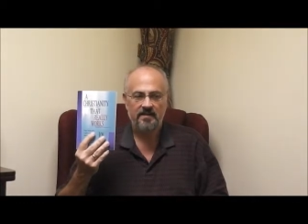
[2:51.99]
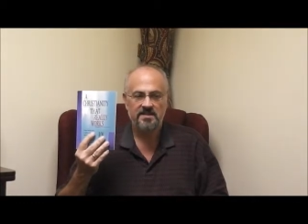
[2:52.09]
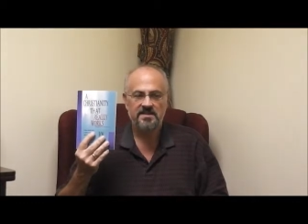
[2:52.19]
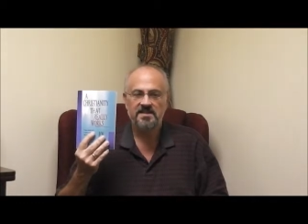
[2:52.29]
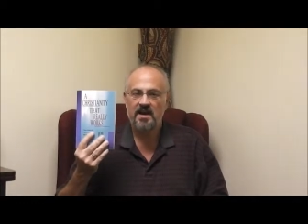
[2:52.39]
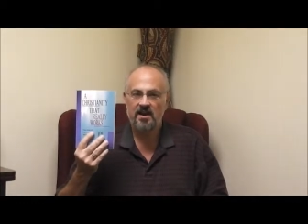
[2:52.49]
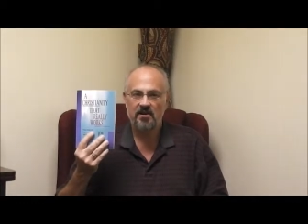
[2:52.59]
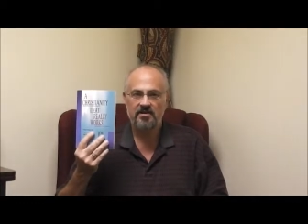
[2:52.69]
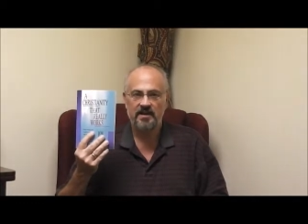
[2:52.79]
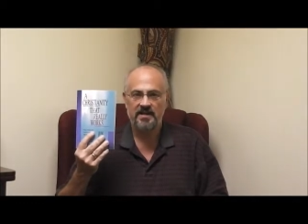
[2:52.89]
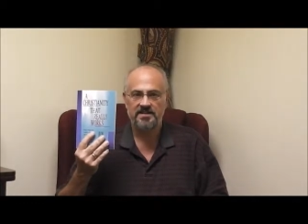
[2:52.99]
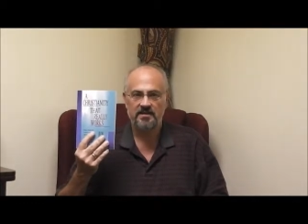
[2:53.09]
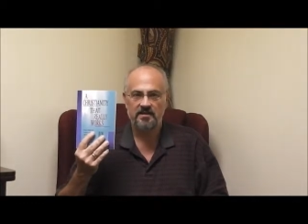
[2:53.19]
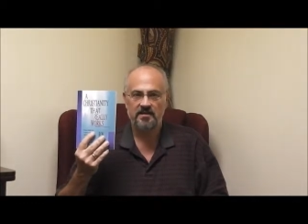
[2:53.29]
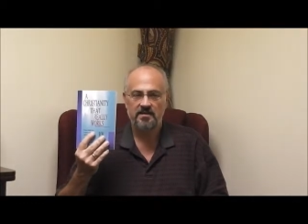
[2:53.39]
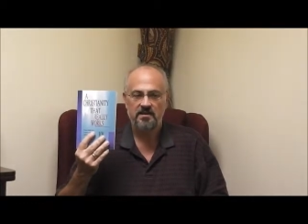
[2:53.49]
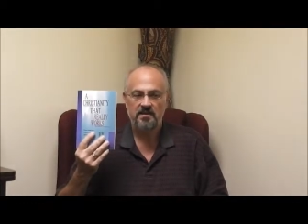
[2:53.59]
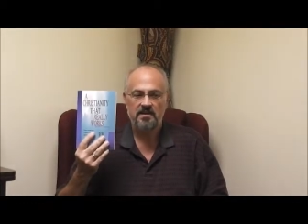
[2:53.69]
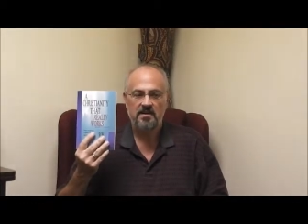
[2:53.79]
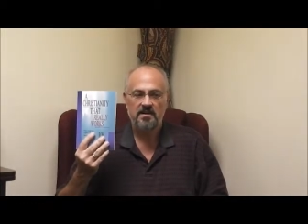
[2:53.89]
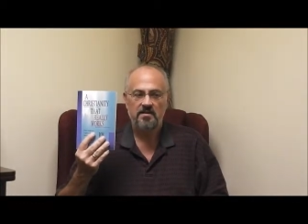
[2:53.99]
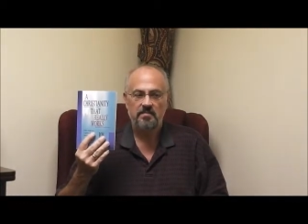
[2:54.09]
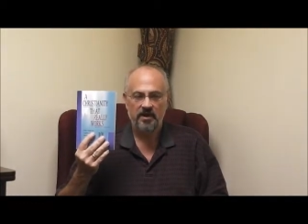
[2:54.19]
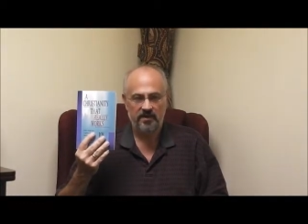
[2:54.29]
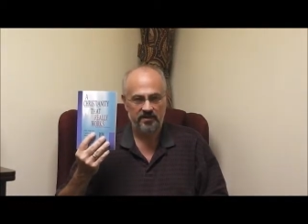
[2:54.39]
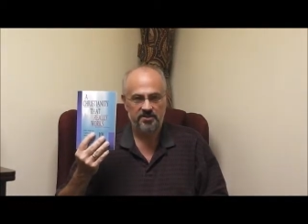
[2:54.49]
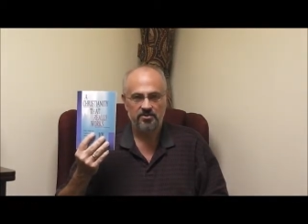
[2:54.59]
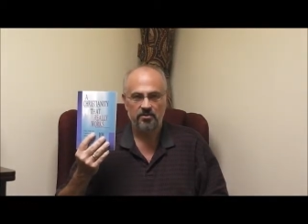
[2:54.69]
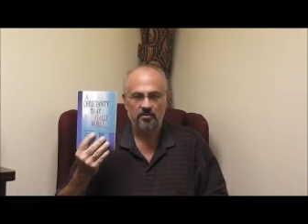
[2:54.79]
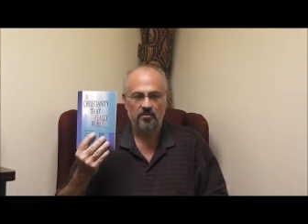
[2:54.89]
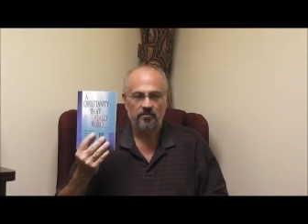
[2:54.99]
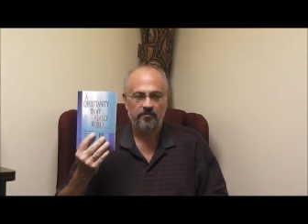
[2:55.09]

This is a hard lesson, but it is true.